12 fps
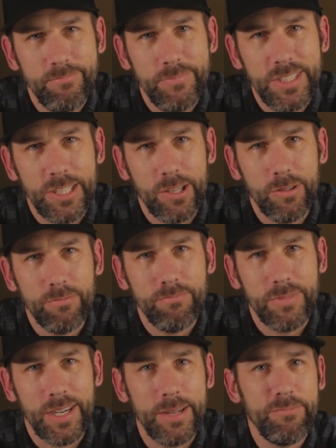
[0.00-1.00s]
you know,
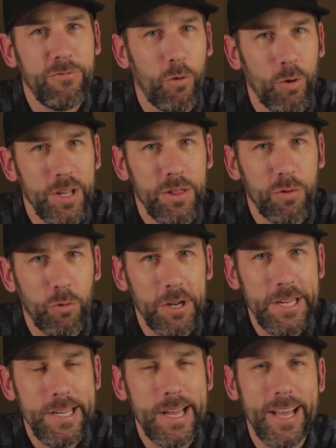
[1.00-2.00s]
I'm
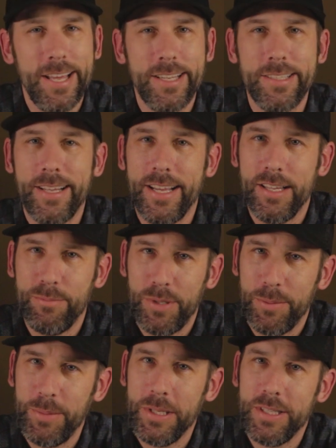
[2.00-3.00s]
43 and hand
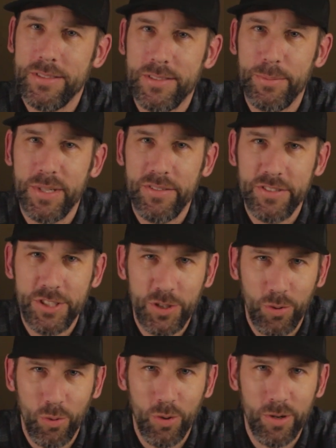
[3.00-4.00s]
pumping is a bit of a
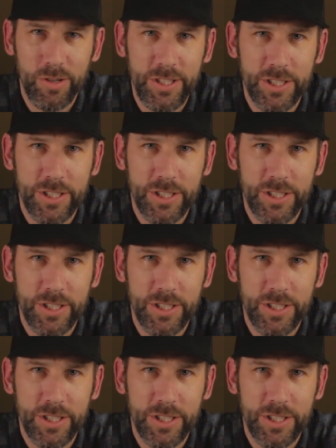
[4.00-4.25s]
chore.